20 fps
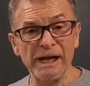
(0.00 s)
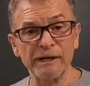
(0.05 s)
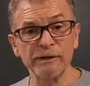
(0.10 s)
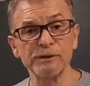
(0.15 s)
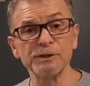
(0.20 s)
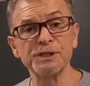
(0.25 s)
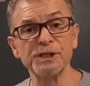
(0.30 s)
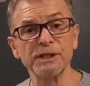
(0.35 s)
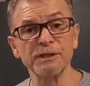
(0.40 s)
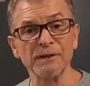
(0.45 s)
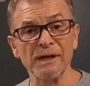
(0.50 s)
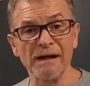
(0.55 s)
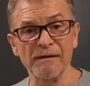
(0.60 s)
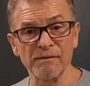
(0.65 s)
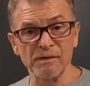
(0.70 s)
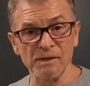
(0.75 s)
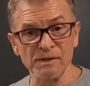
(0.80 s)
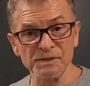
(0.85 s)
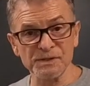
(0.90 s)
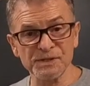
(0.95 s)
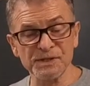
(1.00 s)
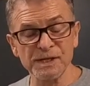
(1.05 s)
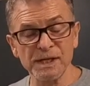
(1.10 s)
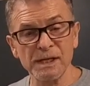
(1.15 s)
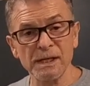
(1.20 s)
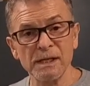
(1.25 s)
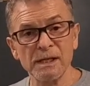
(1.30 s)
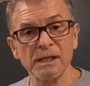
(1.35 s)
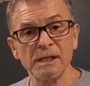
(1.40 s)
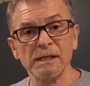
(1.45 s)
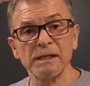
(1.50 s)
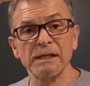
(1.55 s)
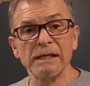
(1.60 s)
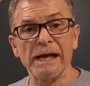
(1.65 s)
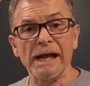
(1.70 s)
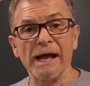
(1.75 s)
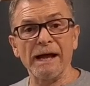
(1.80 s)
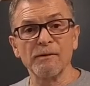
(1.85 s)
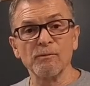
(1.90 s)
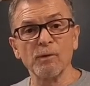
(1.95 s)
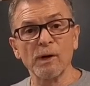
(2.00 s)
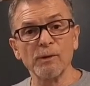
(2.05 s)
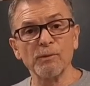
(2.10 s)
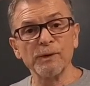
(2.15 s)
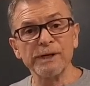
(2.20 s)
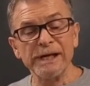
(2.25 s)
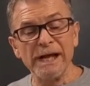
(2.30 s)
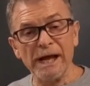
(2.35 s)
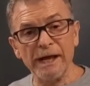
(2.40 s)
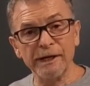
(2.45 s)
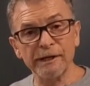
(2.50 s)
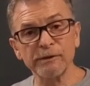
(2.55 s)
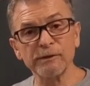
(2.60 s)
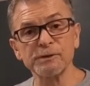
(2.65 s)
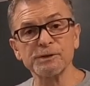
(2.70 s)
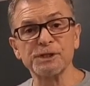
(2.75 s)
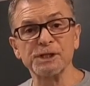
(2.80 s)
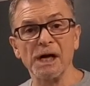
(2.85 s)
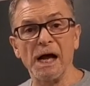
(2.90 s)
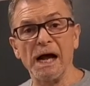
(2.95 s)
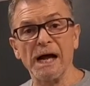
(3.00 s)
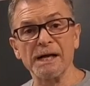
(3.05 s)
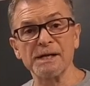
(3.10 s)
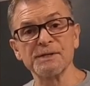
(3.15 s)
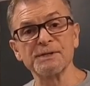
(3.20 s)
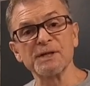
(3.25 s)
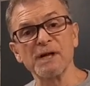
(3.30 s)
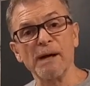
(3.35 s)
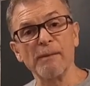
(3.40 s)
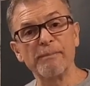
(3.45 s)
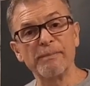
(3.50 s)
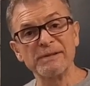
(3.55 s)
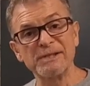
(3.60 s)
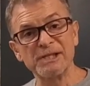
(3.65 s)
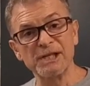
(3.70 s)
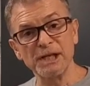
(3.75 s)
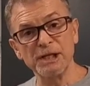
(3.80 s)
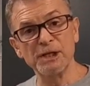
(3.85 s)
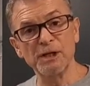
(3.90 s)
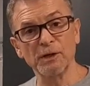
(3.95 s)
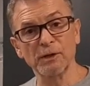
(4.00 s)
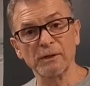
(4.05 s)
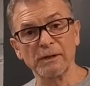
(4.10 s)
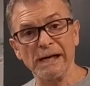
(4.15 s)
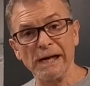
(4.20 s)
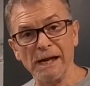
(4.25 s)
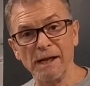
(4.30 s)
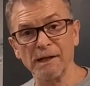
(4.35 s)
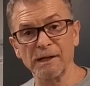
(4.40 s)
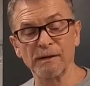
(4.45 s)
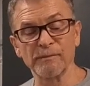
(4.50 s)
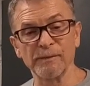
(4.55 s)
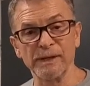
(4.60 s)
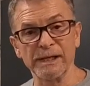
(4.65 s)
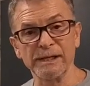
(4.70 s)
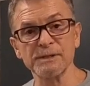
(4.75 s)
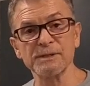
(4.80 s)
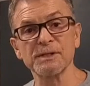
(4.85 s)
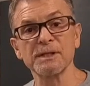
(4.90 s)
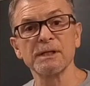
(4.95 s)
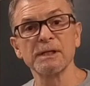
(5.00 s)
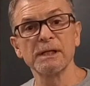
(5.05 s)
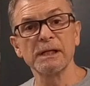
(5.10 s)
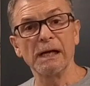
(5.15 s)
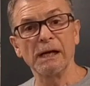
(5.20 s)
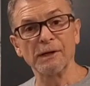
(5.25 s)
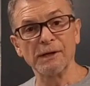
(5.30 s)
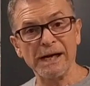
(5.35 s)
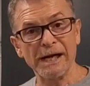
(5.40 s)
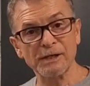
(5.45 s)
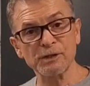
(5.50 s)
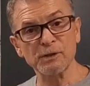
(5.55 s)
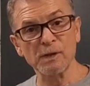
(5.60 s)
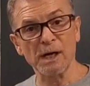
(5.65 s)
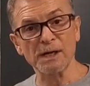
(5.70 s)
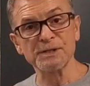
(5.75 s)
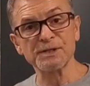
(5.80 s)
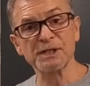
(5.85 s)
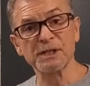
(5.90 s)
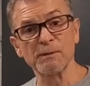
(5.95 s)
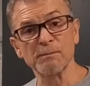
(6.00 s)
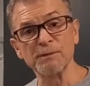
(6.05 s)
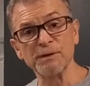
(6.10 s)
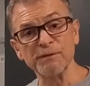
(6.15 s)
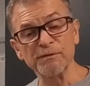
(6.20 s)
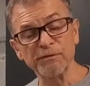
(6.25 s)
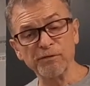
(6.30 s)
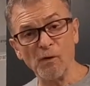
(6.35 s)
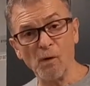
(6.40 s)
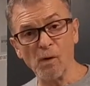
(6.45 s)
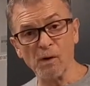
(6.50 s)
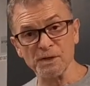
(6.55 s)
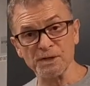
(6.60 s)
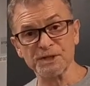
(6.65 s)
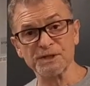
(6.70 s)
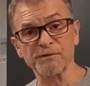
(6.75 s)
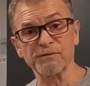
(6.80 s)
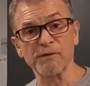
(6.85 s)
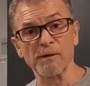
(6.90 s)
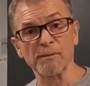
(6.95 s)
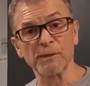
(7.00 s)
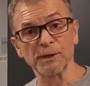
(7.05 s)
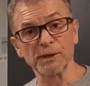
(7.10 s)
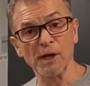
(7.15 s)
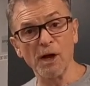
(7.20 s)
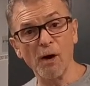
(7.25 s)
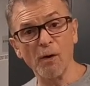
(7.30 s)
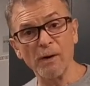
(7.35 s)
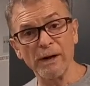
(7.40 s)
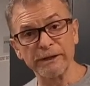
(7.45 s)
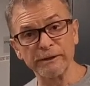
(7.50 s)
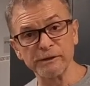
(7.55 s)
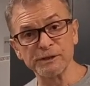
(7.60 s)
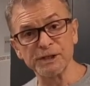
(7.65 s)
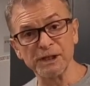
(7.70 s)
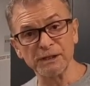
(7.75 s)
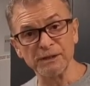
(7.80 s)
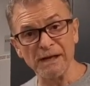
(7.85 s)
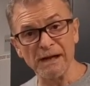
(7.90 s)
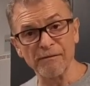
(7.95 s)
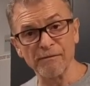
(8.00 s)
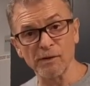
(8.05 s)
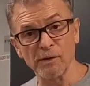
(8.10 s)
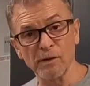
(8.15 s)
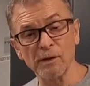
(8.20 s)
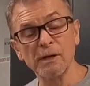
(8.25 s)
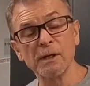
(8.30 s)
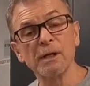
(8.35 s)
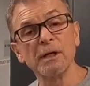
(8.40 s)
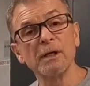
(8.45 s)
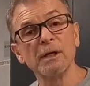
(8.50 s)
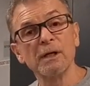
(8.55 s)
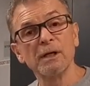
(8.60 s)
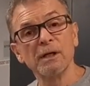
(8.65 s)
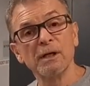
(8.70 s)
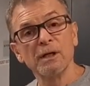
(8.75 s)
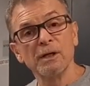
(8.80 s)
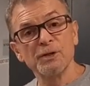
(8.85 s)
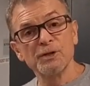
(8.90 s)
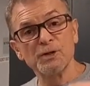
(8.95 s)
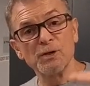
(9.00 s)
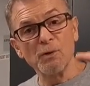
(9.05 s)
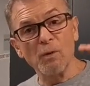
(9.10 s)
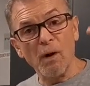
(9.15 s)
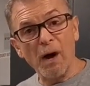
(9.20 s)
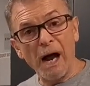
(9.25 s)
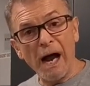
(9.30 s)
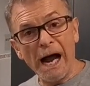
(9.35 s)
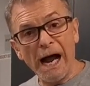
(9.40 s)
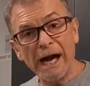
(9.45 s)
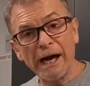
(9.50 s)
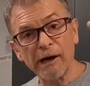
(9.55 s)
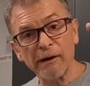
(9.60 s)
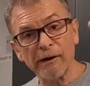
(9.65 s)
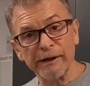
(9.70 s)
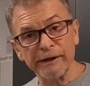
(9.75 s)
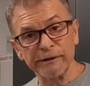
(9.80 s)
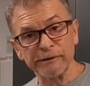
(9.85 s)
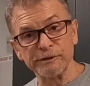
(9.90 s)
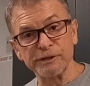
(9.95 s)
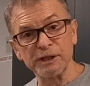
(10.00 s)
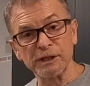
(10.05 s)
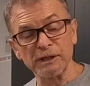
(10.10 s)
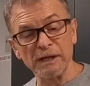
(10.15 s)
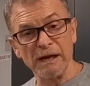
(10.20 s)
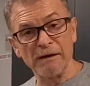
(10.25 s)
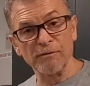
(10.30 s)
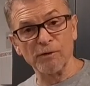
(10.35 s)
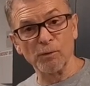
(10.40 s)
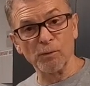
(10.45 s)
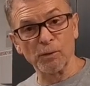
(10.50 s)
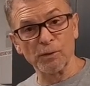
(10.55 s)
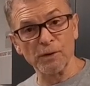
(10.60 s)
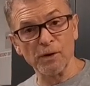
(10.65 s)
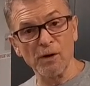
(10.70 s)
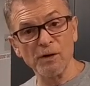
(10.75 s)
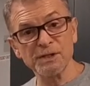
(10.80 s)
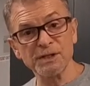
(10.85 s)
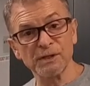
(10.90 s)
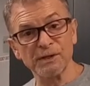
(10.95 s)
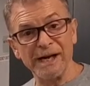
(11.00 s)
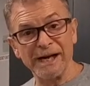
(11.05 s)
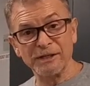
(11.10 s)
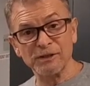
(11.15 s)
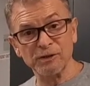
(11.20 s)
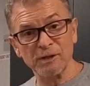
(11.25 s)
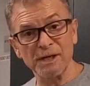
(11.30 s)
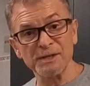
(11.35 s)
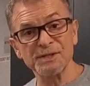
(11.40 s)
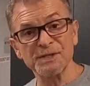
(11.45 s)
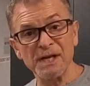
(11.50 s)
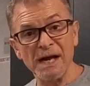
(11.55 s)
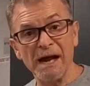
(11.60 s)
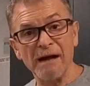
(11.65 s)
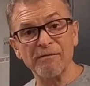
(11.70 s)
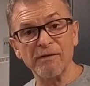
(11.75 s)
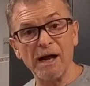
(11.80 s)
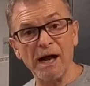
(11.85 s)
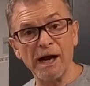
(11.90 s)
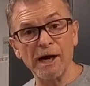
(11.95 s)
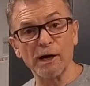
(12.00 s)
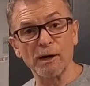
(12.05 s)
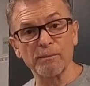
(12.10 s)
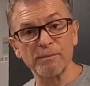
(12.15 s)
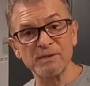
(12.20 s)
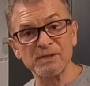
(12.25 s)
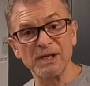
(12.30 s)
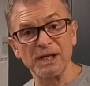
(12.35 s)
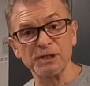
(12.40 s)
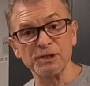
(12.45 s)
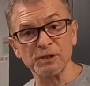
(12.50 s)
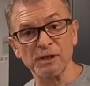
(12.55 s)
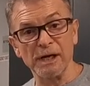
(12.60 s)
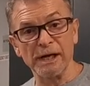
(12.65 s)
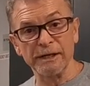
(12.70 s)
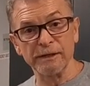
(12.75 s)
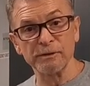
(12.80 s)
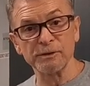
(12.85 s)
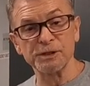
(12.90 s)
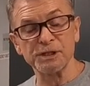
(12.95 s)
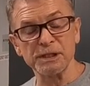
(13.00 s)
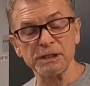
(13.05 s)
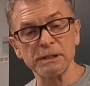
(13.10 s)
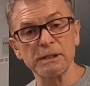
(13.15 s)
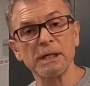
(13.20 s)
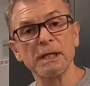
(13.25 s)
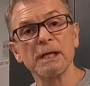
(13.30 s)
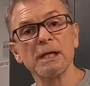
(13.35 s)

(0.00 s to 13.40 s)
energy levels. And when we energize a particular element, electrons can be forced from a low energy level to a higher energy level where those electrons have higher potential energy.